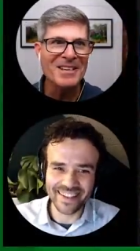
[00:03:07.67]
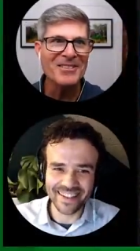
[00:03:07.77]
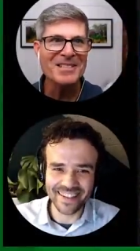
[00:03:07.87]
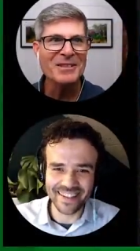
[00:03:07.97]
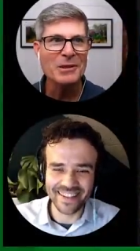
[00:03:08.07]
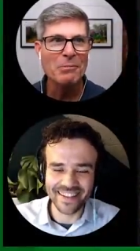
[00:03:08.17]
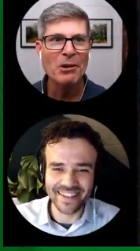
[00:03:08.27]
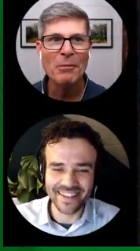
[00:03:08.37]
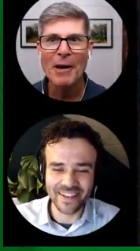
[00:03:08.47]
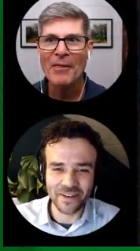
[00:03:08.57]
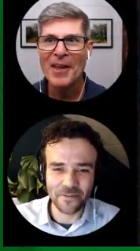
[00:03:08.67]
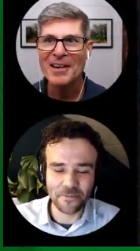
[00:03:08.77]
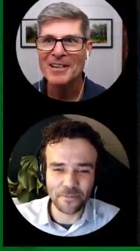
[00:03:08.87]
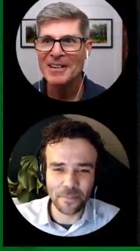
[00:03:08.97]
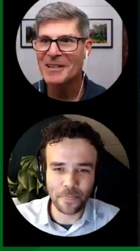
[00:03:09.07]
Speaker 1: us a little bit about that
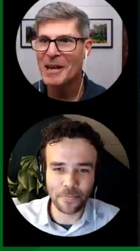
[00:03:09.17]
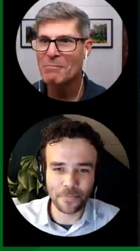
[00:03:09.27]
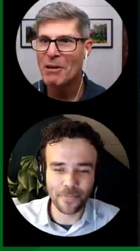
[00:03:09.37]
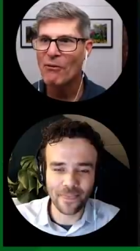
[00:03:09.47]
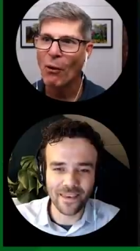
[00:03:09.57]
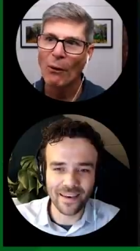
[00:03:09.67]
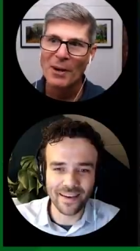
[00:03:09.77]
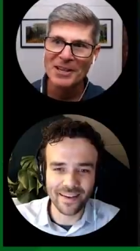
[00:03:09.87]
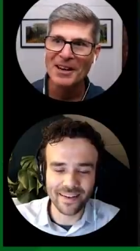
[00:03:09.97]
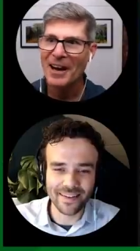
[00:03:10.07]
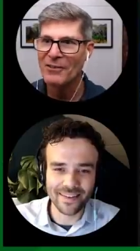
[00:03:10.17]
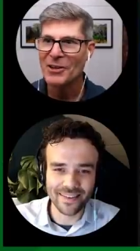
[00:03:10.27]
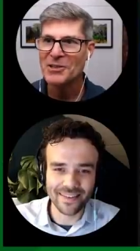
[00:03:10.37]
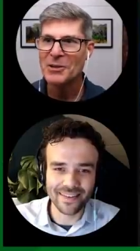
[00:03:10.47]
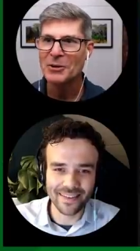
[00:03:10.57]
nickname before we dive
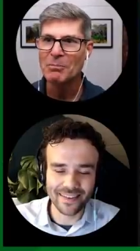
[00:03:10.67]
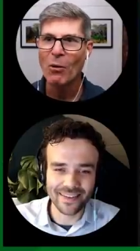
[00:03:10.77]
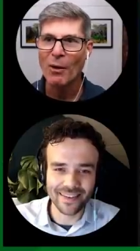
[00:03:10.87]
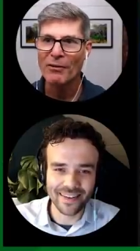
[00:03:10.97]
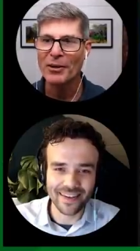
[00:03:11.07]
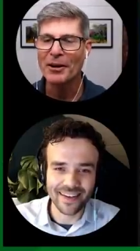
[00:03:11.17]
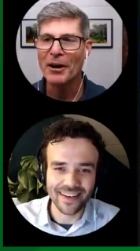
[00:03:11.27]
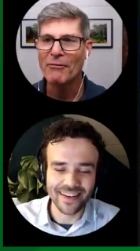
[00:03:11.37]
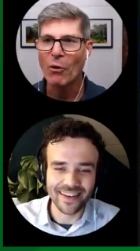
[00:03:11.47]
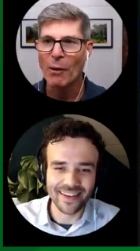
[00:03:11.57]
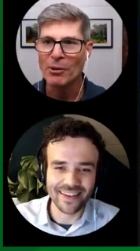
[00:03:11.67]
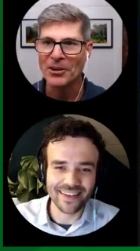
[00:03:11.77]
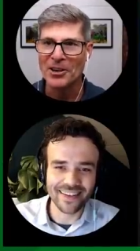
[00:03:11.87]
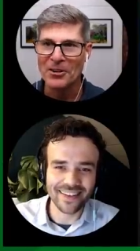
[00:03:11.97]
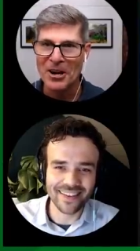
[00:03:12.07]
into more of a, a formal
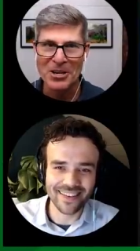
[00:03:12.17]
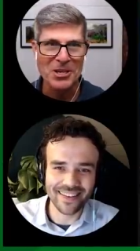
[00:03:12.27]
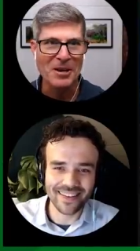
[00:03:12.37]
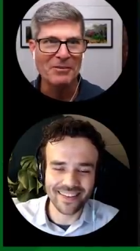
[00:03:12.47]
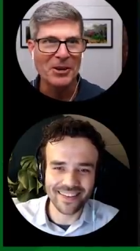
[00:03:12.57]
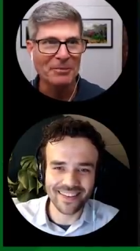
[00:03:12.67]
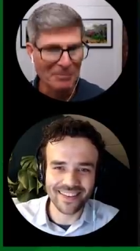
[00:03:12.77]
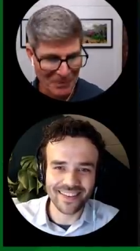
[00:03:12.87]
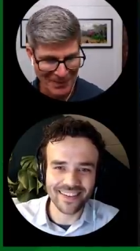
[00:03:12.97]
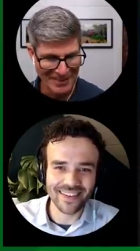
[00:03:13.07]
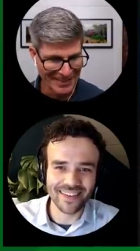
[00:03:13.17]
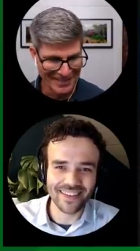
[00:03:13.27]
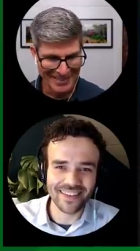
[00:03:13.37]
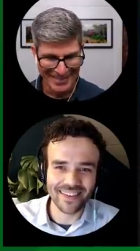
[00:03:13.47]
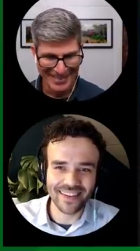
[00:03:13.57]
introduction of you?
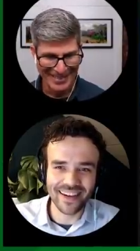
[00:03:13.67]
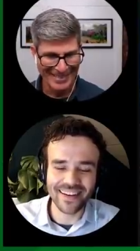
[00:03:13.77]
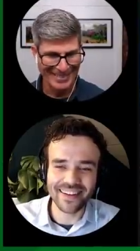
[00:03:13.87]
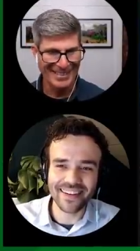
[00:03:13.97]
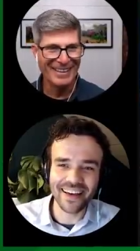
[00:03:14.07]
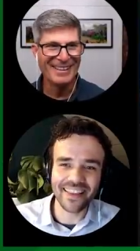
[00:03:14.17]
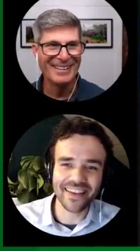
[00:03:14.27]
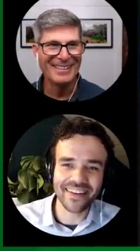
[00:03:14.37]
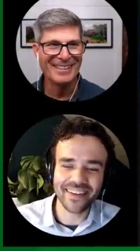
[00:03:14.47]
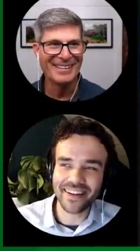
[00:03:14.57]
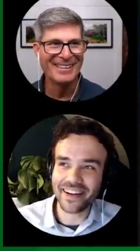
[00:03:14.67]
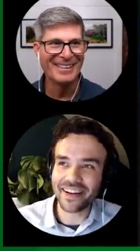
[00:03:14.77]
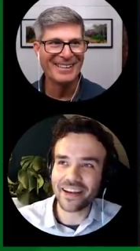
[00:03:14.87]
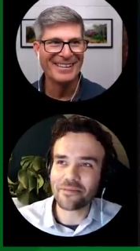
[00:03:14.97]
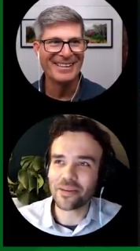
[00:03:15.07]
Speaker 2: Yeah, yeah, that, that
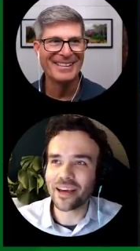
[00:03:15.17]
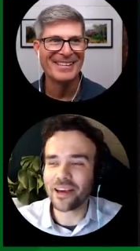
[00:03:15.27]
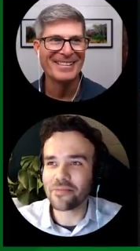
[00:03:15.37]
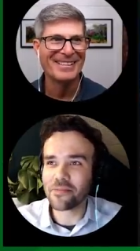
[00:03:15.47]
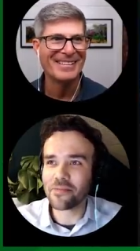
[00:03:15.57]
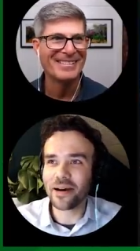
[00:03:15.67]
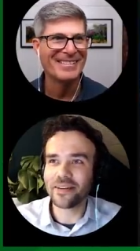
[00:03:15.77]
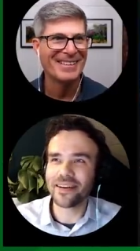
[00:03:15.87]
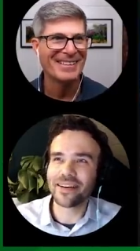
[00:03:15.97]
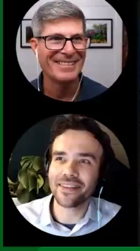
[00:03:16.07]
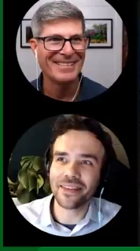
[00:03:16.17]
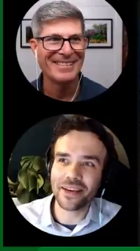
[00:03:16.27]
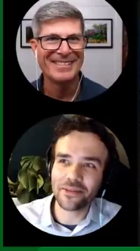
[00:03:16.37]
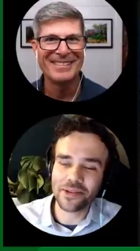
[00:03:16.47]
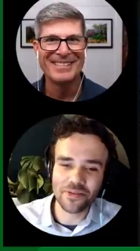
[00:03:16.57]
nickname came about, I
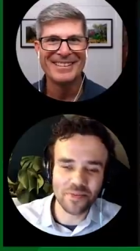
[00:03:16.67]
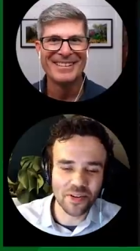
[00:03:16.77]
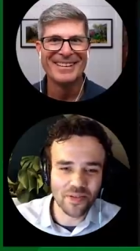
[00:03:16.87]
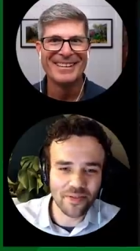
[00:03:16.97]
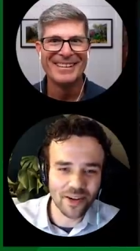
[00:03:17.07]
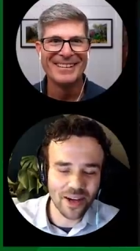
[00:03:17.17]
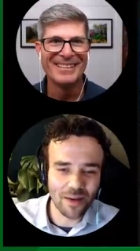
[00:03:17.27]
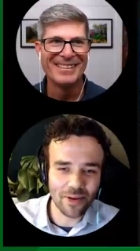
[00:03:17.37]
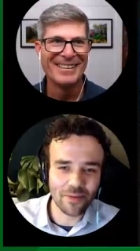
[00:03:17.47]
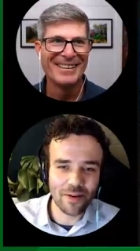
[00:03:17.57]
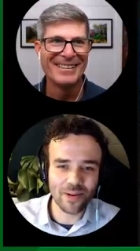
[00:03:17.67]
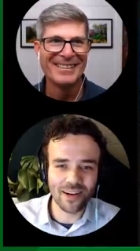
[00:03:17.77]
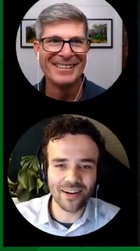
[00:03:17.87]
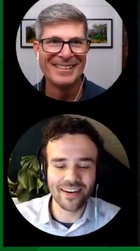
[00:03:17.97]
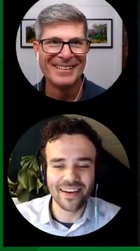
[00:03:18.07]
think it was from the traffic calming
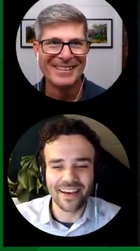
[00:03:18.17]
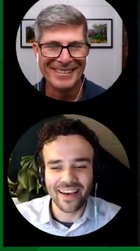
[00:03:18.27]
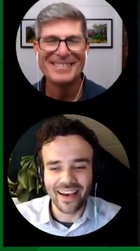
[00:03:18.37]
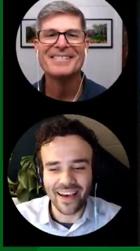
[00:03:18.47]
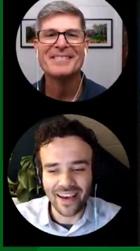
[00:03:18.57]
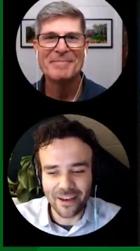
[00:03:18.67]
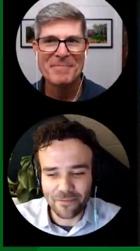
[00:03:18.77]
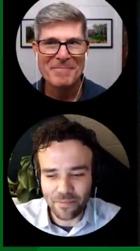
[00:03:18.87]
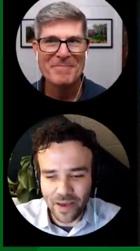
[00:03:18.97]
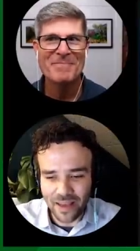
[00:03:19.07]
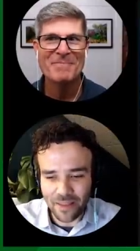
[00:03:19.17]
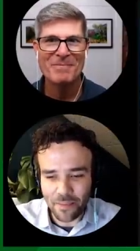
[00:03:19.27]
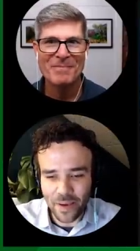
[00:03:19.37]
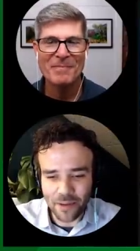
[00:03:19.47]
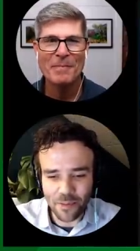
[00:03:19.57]
webinar. Um, and the big